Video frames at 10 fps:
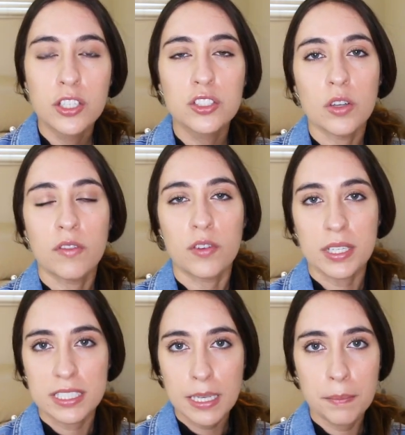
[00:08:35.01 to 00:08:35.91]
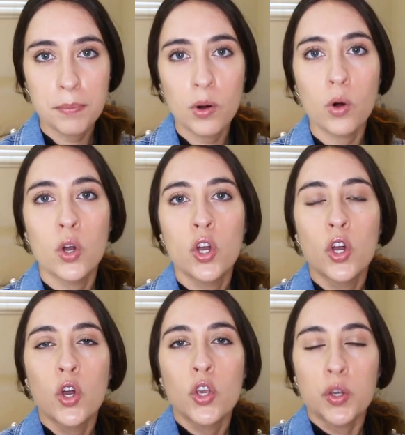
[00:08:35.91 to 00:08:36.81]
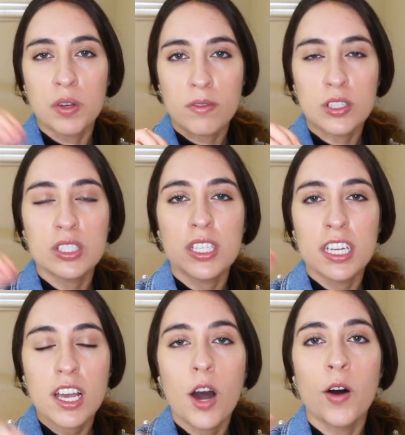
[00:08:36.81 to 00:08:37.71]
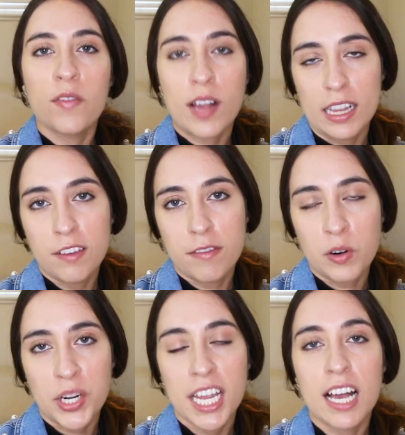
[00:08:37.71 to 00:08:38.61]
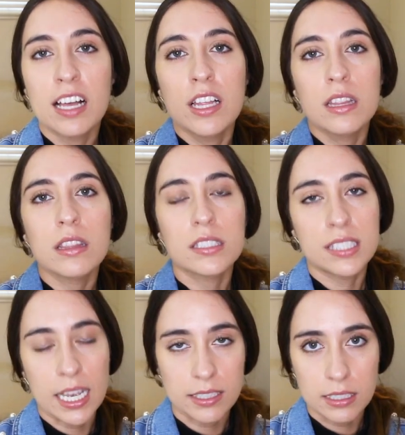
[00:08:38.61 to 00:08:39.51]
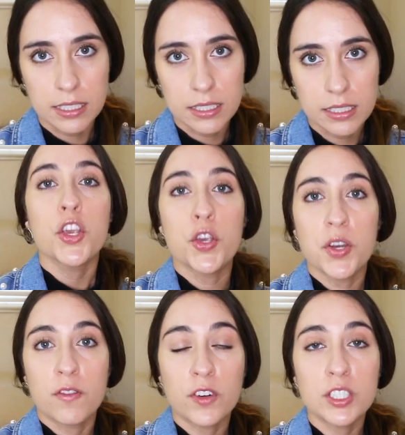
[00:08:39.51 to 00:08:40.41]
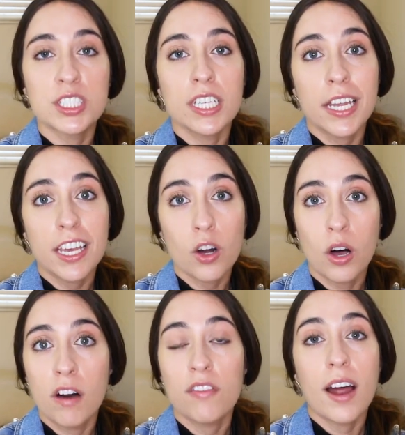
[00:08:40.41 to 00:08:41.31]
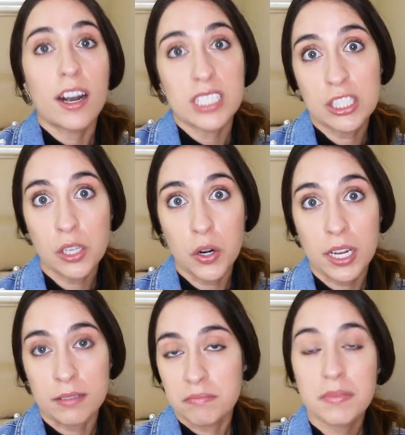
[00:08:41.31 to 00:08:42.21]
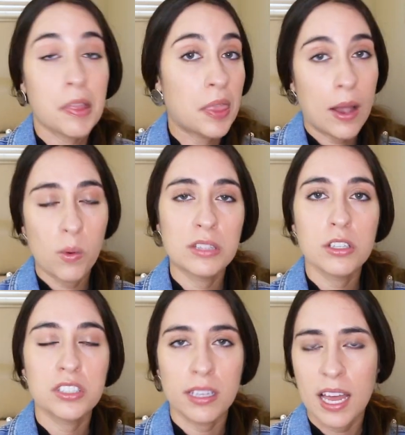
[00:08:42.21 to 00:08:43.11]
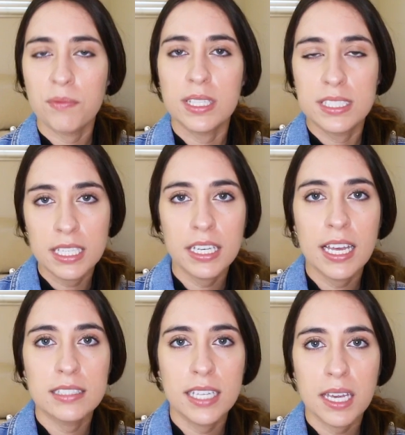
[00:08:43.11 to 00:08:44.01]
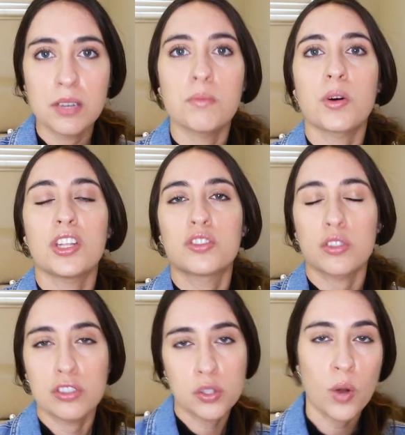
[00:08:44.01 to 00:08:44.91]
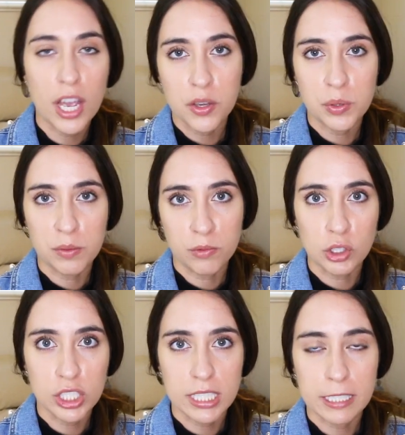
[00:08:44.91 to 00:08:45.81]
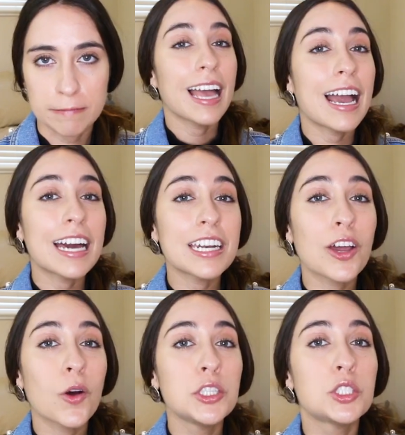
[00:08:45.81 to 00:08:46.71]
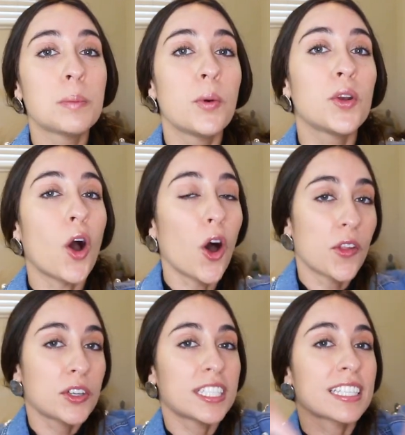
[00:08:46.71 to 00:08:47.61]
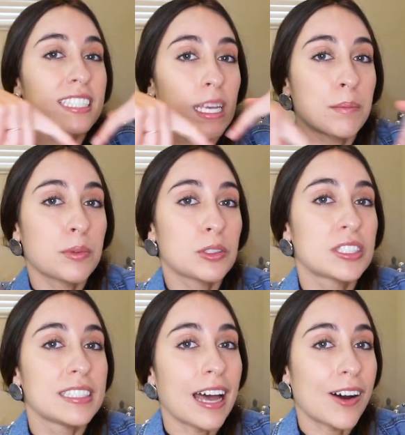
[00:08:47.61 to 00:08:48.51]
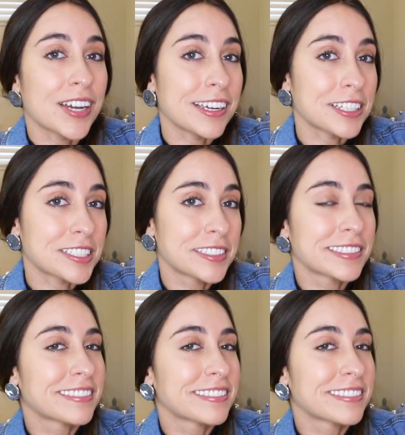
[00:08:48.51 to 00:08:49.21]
So for example, University of California, Los Angeles. University of Arizona. That one doesn't have the city at the end, but it's also a university. And I'm going to put other examples down here.